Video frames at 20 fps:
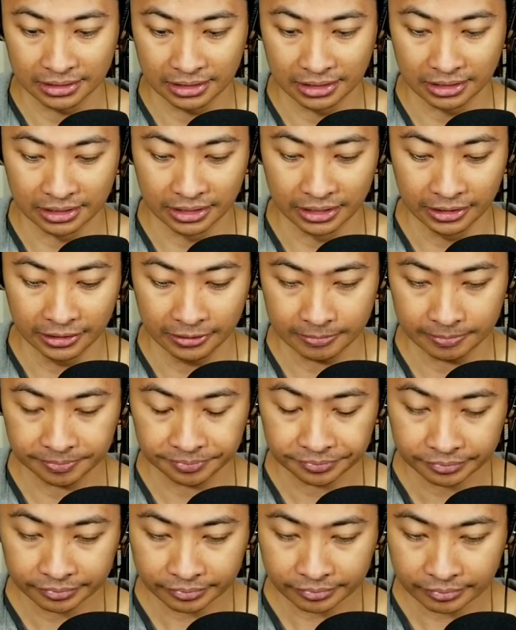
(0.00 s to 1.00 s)
All right.
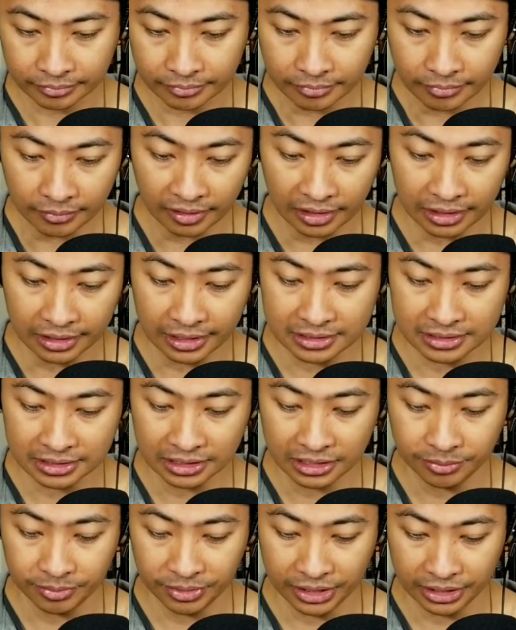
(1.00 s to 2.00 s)
That's going
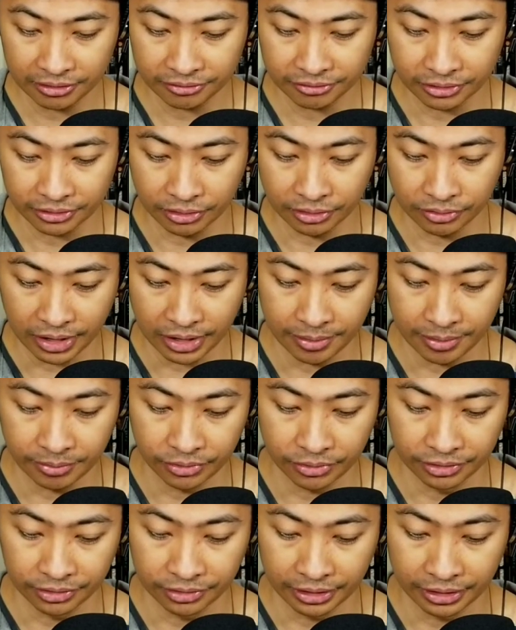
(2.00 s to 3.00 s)
to be it for
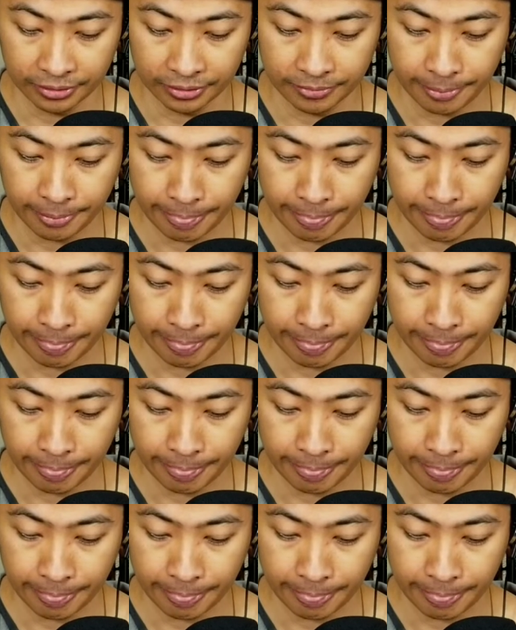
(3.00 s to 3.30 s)
Gramworthy.